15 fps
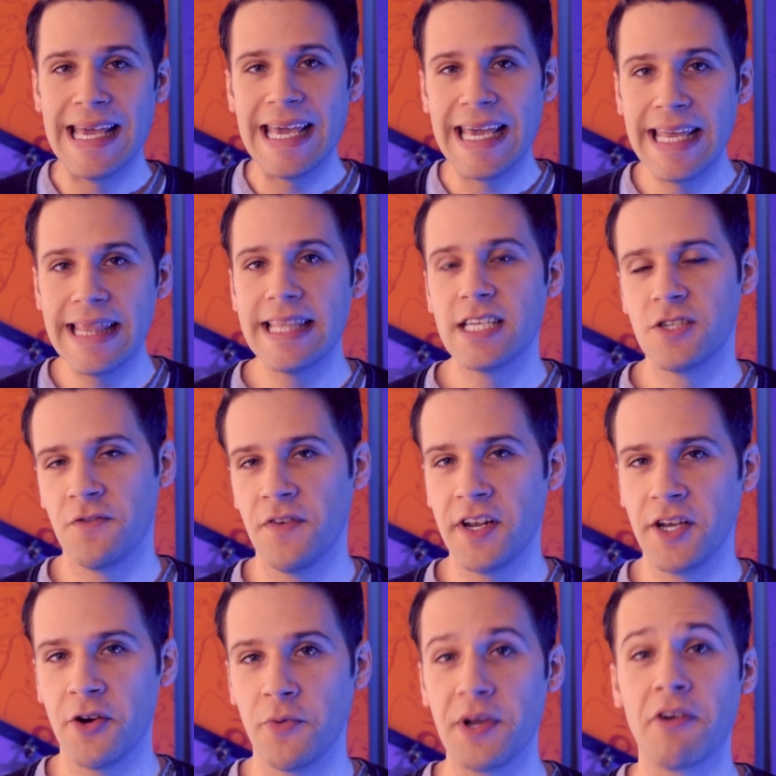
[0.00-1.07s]
In this
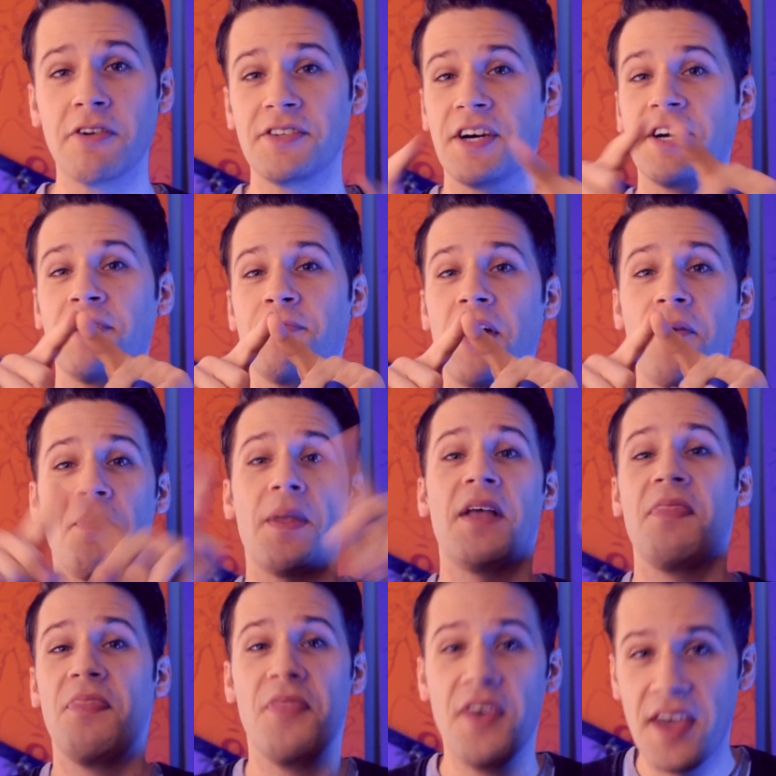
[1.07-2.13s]
video, we aren't talking about
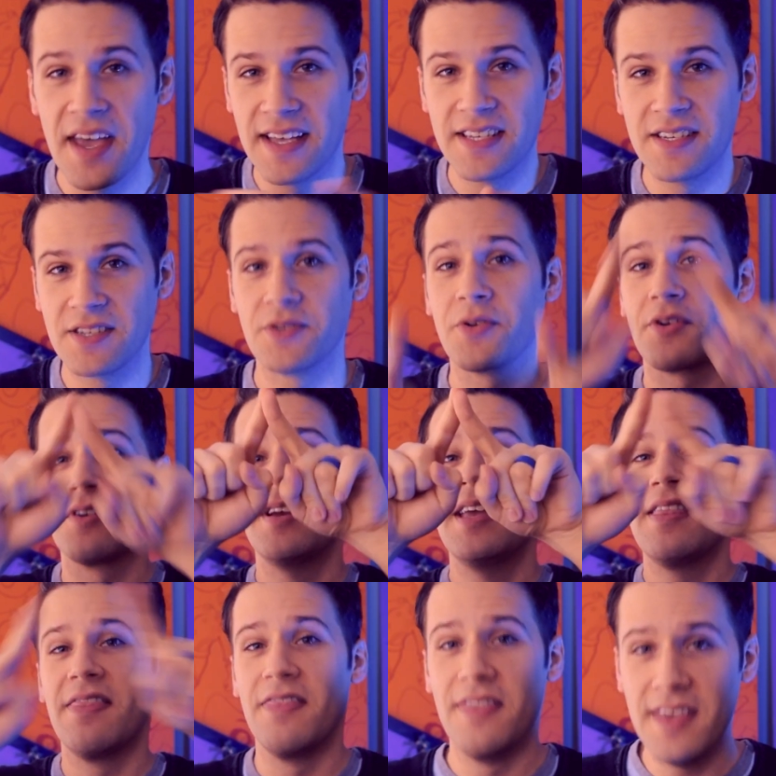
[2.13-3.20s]
this or
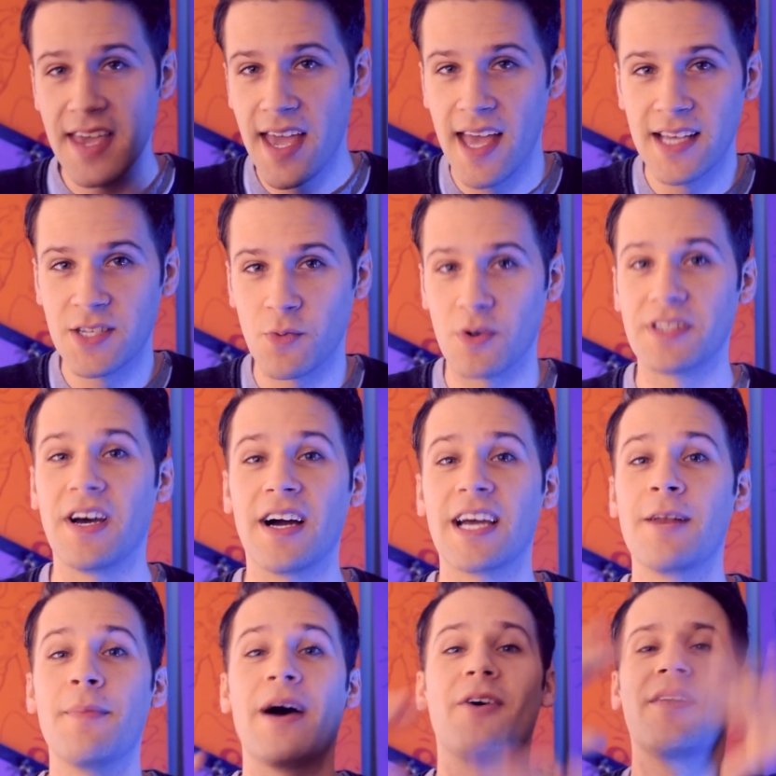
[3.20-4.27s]
this, we're
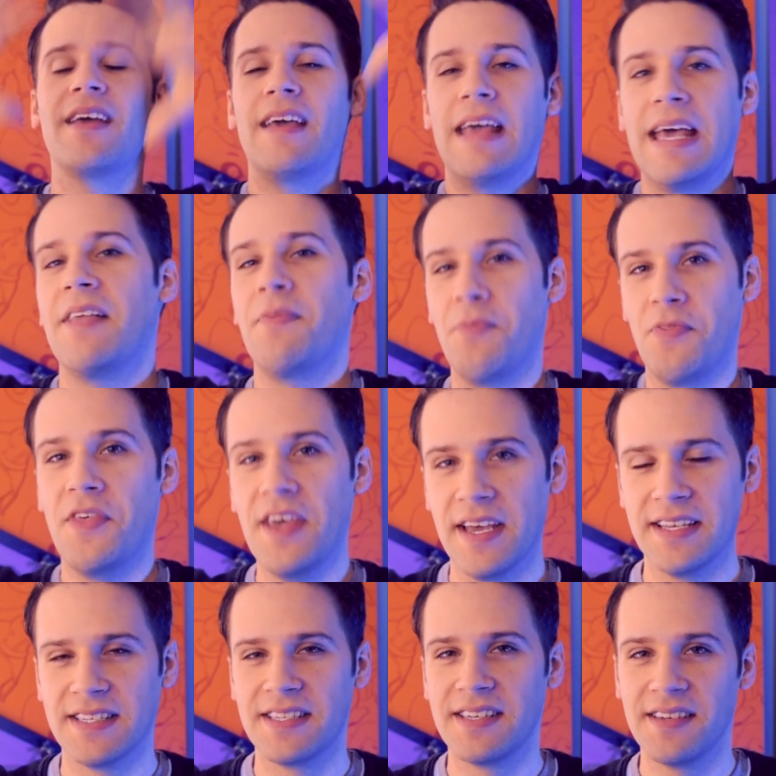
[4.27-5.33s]
talking about
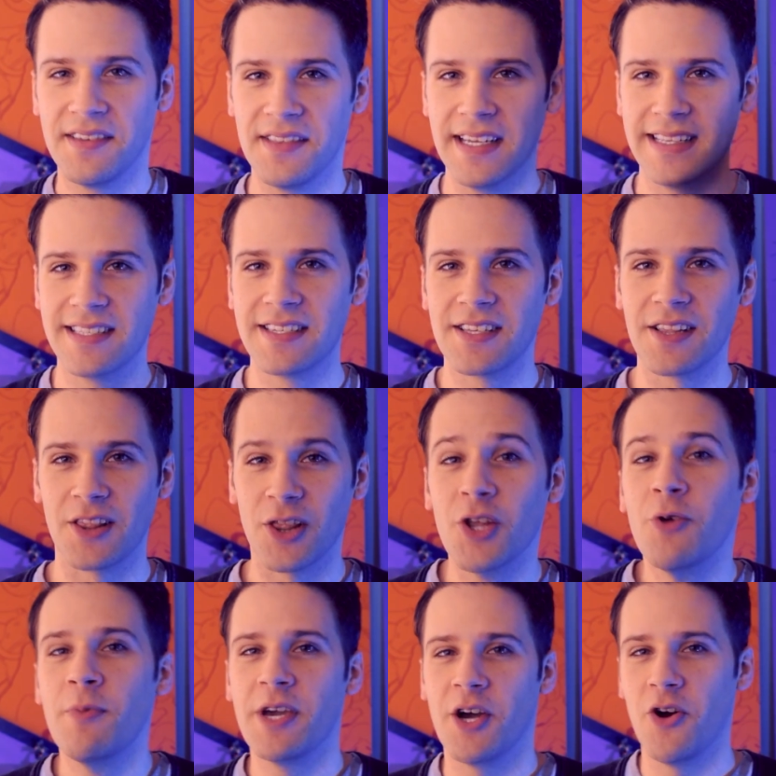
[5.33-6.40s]
this that's
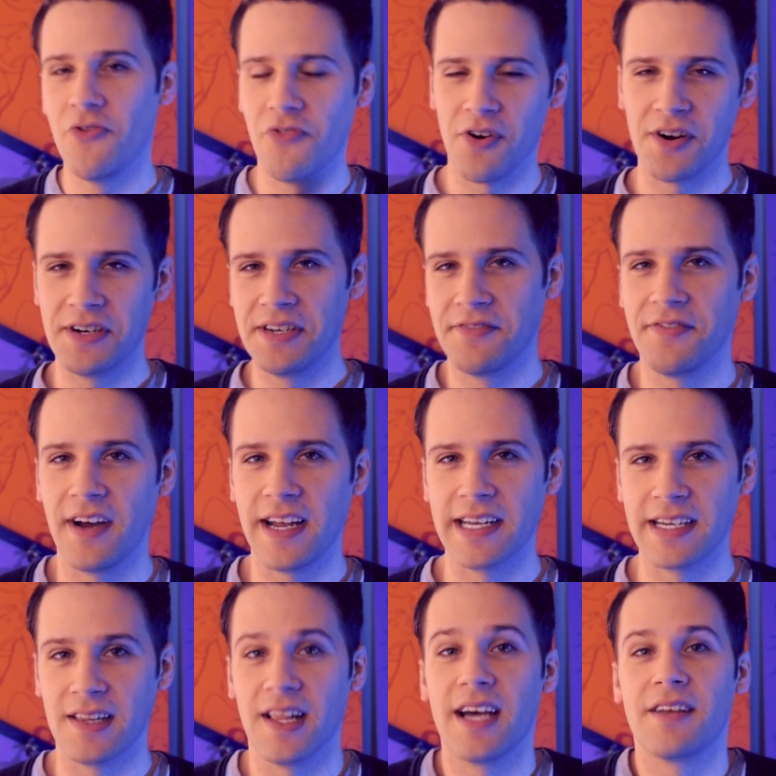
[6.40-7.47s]
looming over and
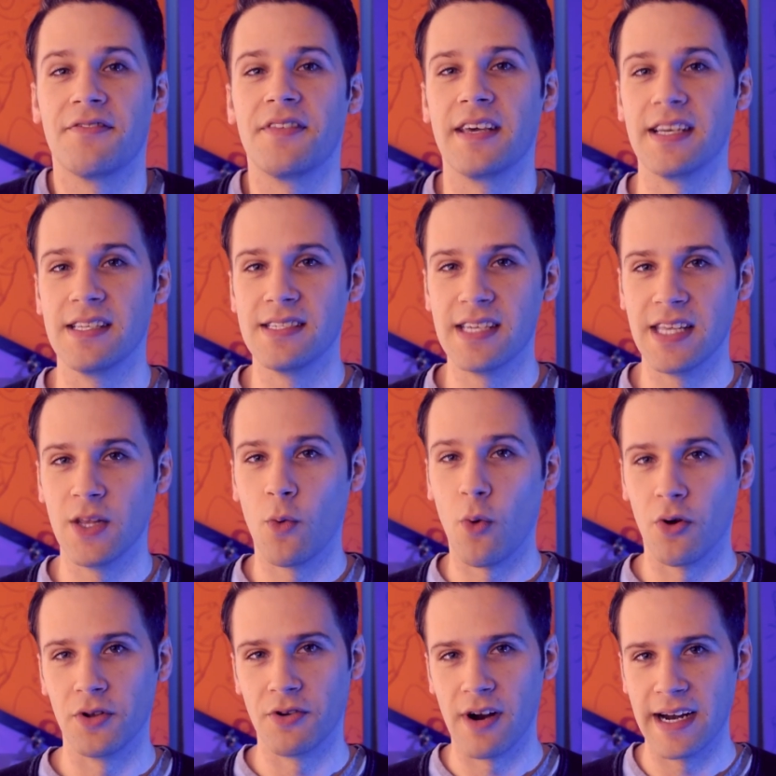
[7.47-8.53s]
defining a lot of things in the
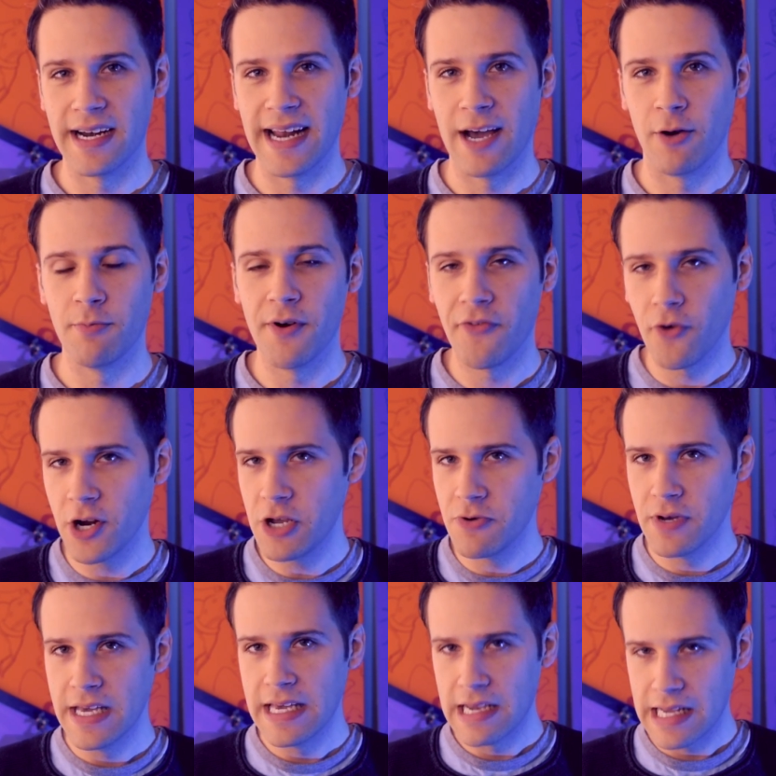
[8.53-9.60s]
world right now. And before you
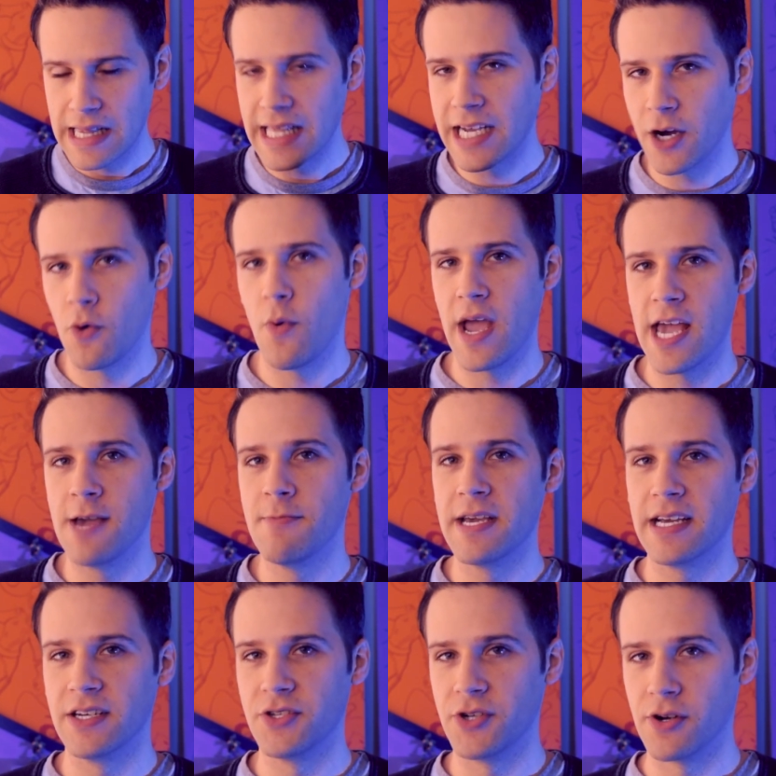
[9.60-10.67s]
click away
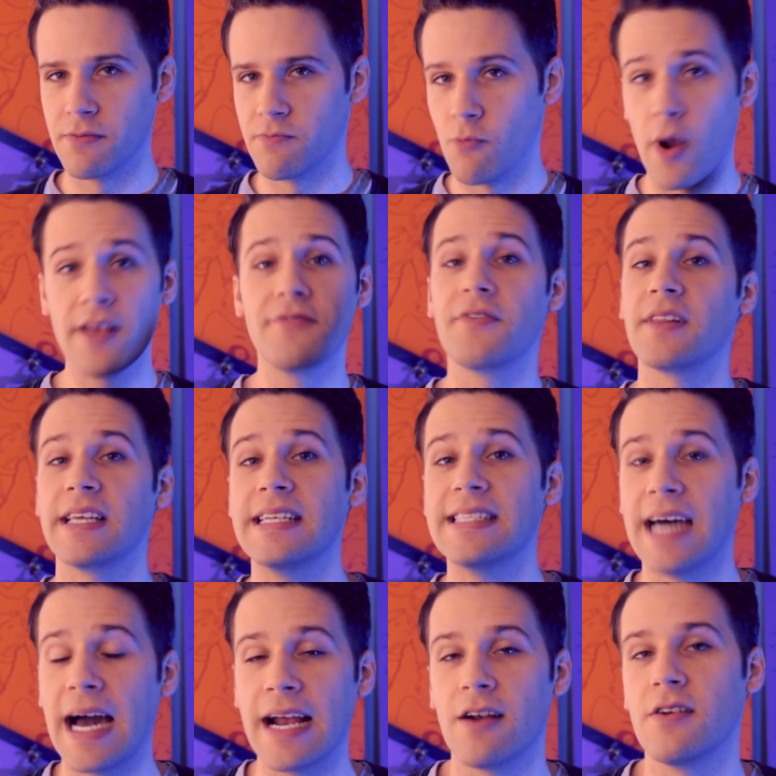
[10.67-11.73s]
because you're rightfully
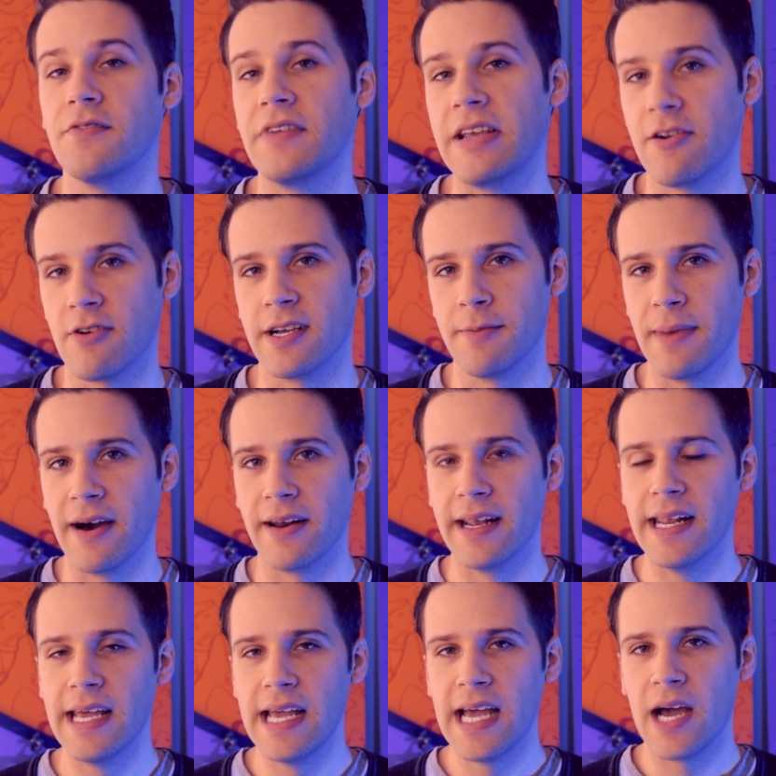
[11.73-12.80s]
tired of hearing about it,
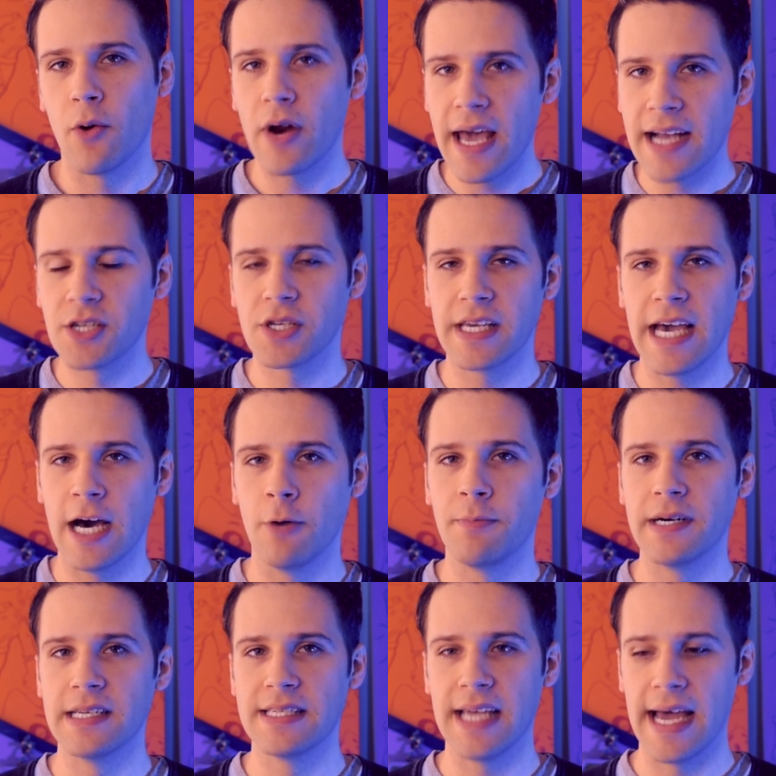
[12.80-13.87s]
I want to actually help
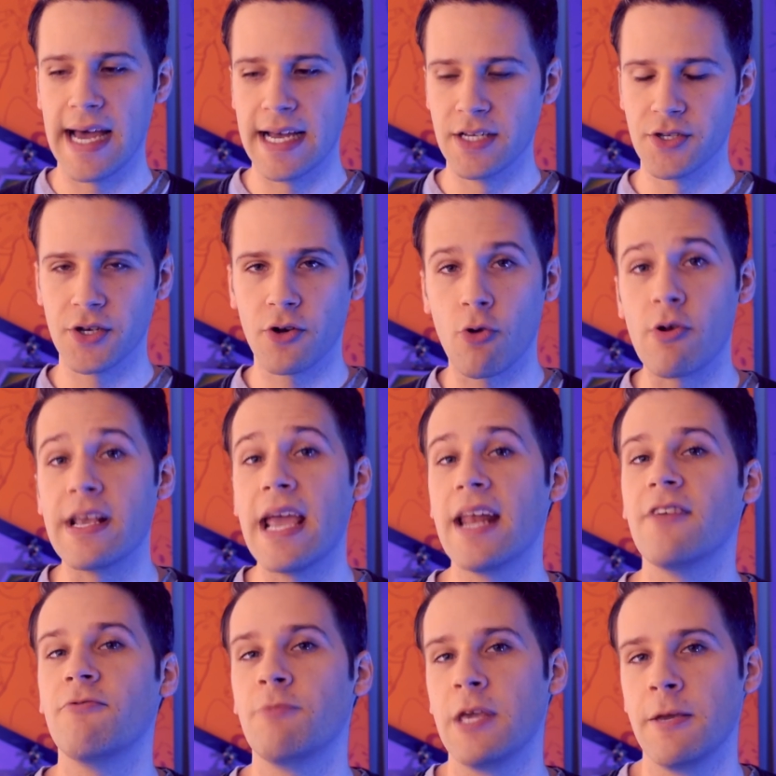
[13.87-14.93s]
us as
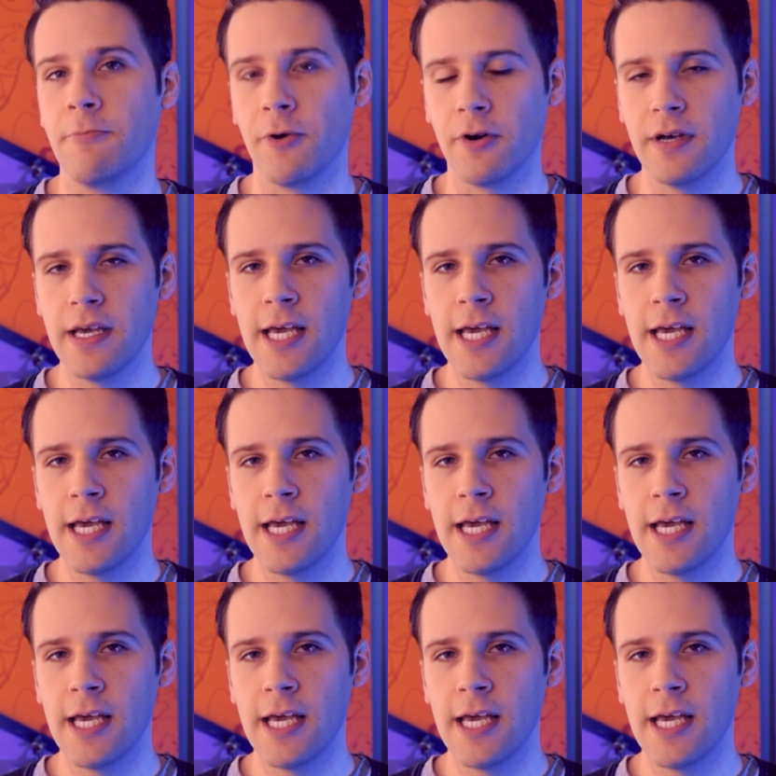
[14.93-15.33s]
creative people